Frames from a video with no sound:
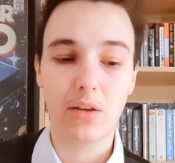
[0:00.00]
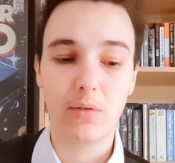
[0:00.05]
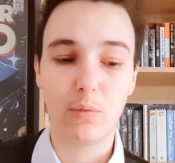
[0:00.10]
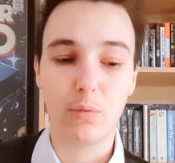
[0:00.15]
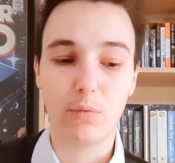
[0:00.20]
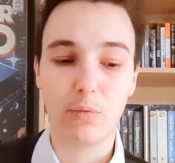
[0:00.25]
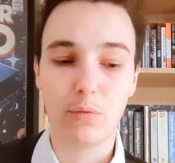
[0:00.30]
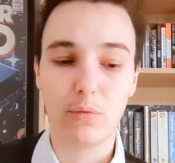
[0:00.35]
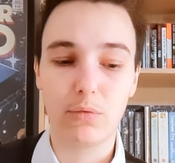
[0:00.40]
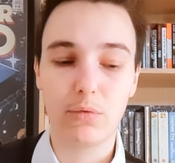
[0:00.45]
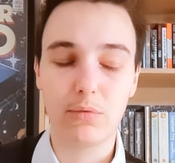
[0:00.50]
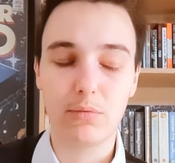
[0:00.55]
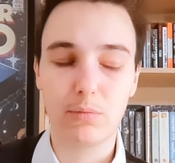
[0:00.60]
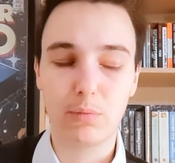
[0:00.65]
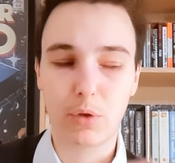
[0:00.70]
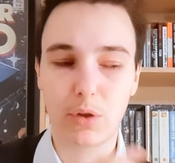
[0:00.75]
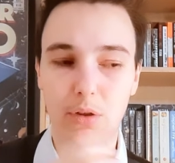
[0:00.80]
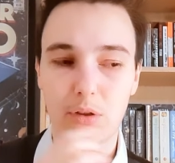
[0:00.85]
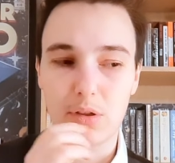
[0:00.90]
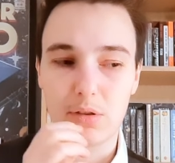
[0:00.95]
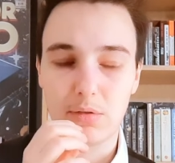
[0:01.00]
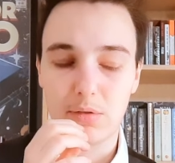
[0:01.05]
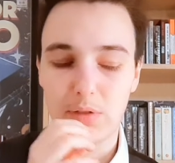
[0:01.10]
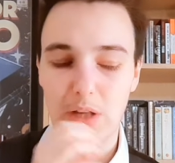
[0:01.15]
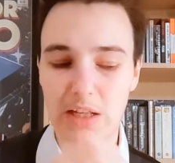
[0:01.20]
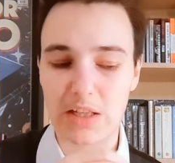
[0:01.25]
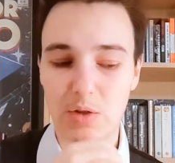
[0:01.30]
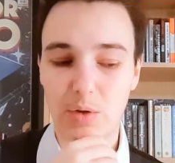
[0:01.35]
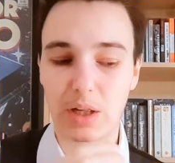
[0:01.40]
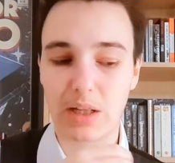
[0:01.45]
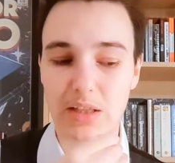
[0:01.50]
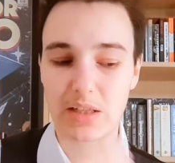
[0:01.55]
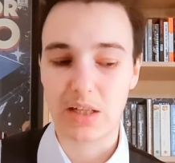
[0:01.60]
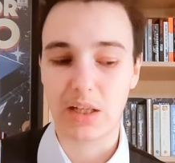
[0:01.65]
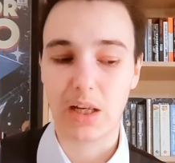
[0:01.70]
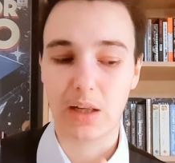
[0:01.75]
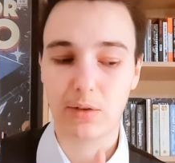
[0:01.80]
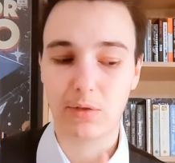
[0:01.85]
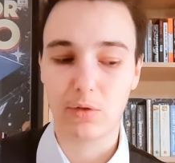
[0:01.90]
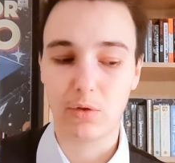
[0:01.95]
Uh, as you can see,
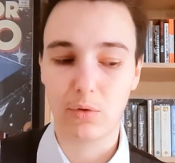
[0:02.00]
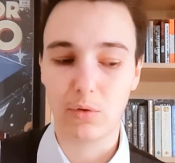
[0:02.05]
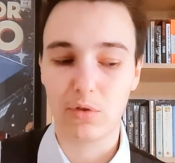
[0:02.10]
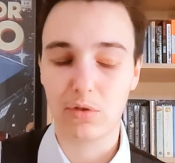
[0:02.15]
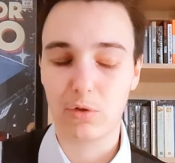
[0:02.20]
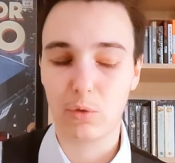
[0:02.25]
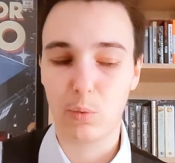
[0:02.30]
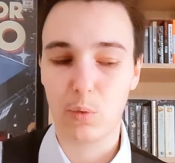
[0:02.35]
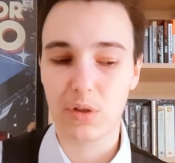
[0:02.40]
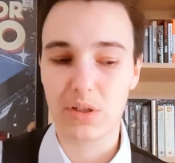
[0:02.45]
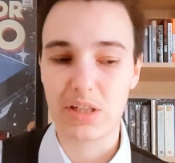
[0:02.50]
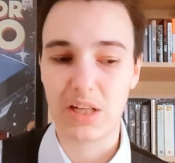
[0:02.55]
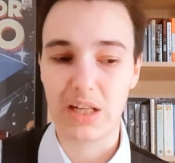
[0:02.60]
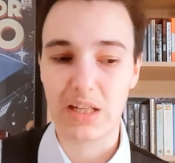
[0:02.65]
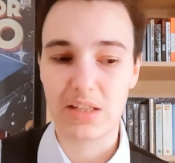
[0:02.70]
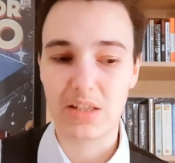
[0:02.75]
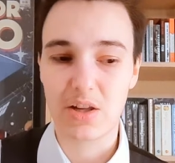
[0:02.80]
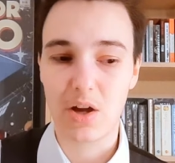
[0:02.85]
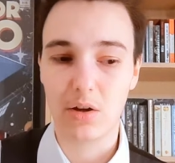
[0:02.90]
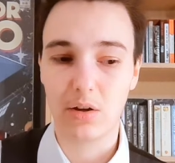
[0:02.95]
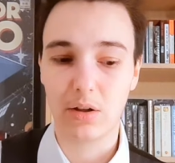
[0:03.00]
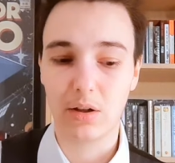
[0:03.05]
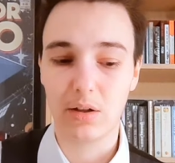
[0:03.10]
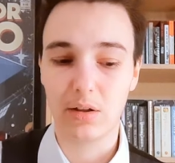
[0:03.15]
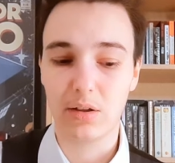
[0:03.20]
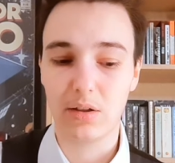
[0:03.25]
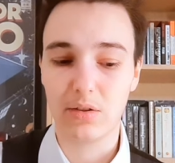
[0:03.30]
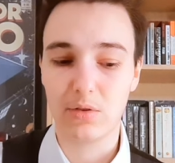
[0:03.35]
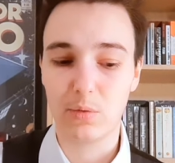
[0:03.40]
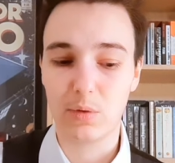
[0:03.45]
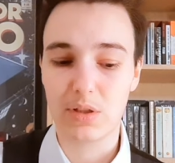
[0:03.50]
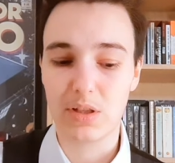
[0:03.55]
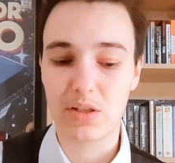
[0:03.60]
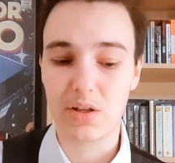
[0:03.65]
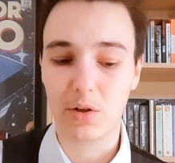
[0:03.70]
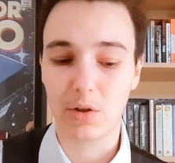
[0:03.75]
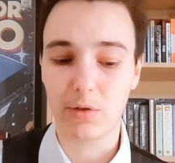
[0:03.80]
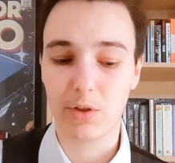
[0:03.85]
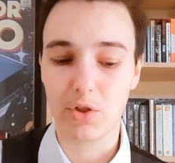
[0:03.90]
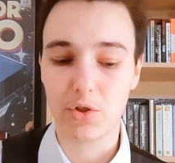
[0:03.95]
like to, towards his young, uh, towards his
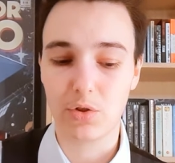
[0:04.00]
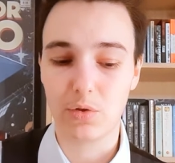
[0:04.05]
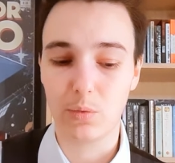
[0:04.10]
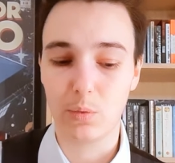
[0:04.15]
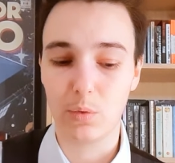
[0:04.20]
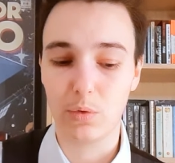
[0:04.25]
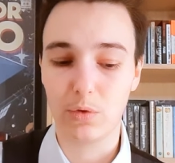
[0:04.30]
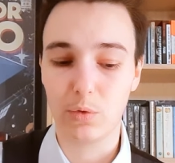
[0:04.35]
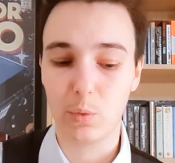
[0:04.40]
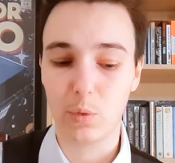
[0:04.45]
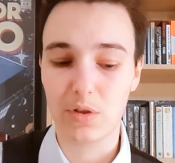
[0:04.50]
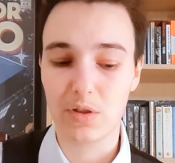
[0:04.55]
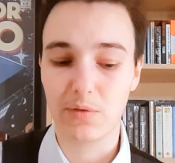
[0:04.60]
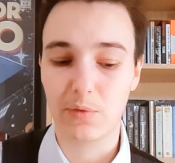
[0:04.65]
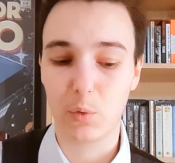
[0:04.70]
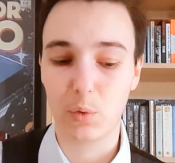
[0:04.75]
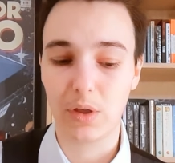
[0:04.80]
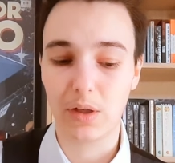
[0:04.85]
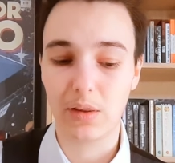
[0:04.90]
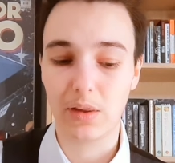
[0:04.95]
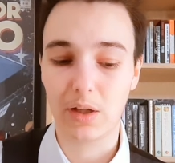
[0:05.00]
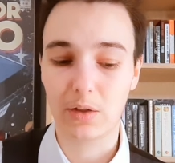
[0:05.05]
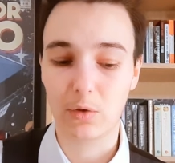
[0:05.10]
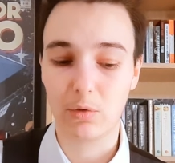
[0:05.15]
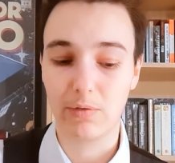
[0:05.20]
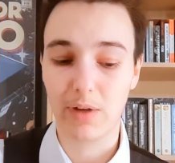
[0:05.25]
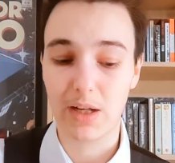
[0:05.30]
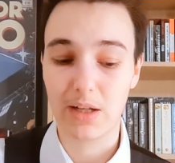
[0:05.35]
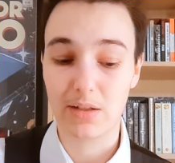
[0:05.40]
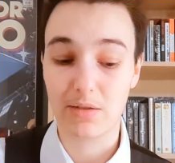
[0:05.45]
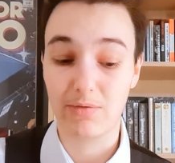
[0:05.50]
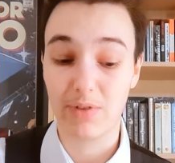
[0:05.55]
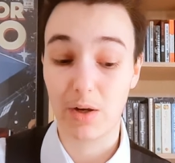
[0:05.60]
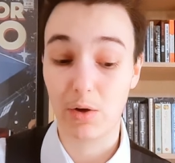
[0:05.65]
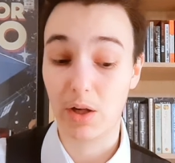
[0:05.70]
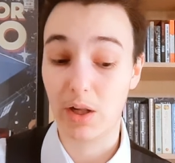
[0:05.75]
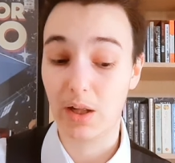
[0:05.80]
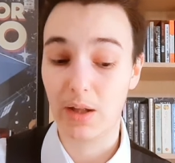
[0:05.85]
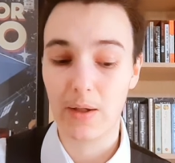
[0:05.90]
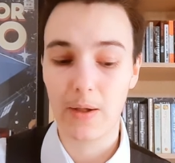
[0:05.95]
younger version, to, towards the 14th Doctor, very,
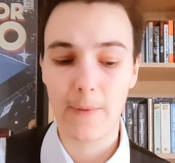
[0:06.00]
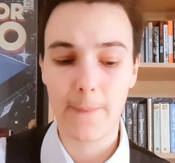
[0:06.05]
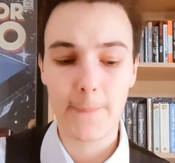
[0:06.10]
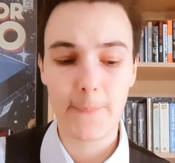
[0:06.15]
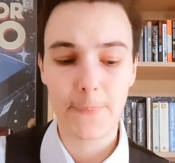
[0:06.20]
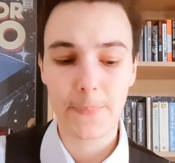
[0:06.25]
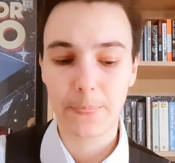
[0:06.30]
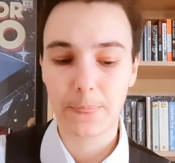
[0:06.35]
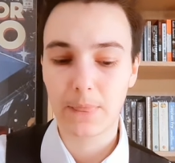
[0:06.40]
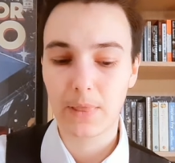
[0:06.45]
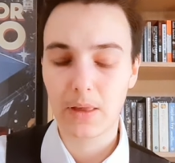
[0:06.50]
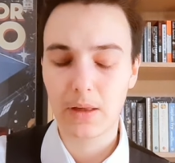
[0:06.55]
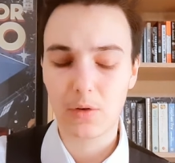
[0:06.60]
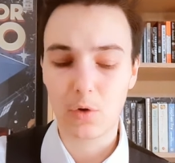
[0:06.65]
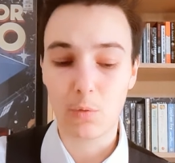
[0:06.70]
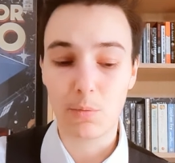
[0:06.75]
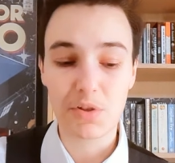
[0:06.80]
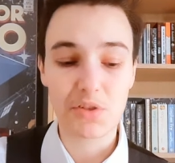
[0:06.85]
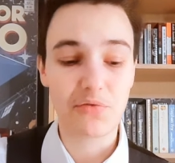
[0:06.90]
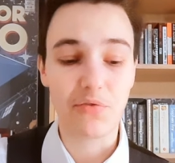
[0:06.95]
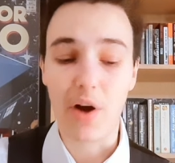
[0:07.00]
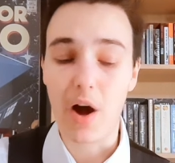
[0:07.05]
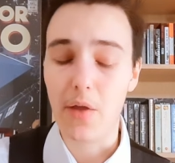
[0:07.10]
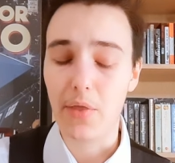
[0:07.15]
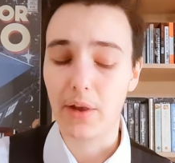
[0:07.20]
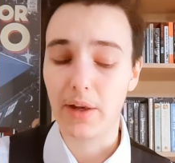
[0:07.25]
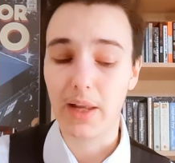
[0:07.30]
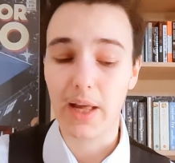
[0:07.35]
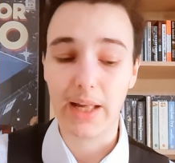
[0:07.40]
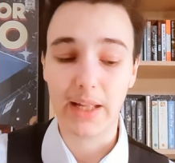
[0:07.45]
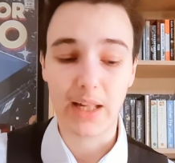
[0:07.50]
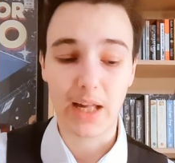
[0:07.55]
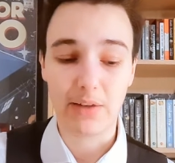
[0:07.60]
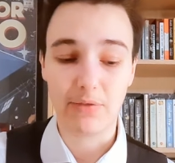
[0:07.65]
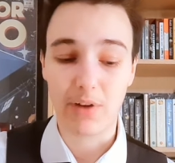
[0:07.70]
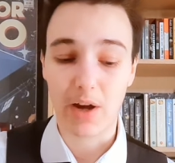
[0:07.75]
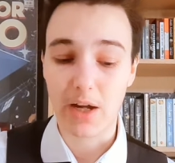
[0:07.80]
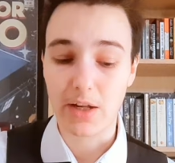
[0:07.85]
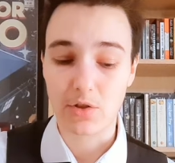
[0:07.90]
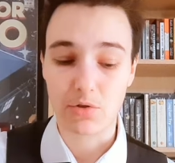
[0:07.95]
very almost father-like
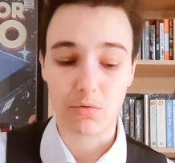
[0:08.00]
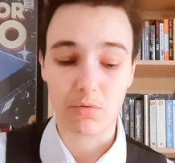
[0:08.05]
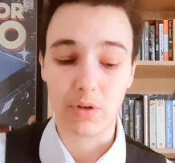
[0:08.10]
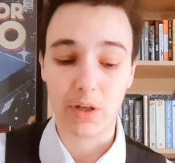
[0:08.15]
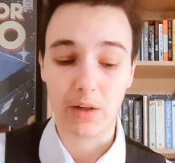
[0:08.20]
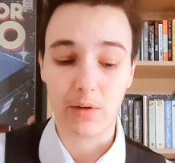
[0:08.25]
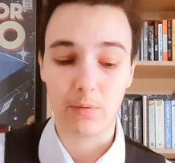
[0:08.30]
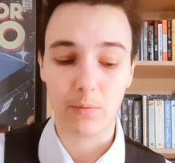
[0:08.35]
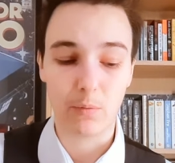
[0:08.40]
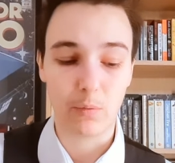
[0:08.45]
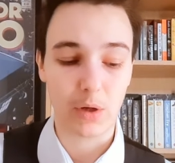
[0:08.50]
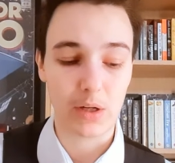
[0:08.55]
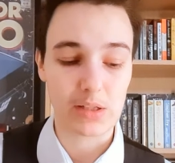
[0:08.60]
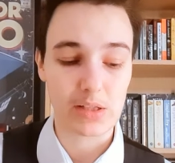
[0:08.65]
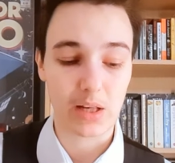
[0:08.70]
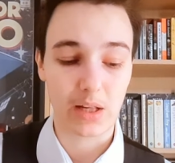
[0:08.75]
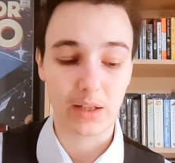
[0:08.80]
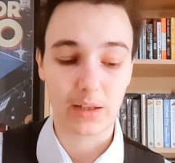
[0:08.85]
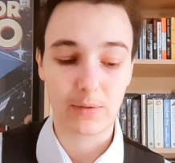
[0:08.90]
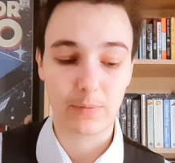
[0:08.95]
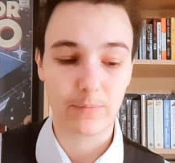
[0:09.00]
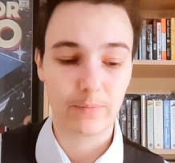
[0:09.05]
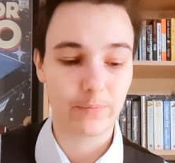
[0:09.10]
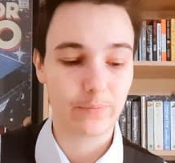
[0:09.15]
advisory, where he's like,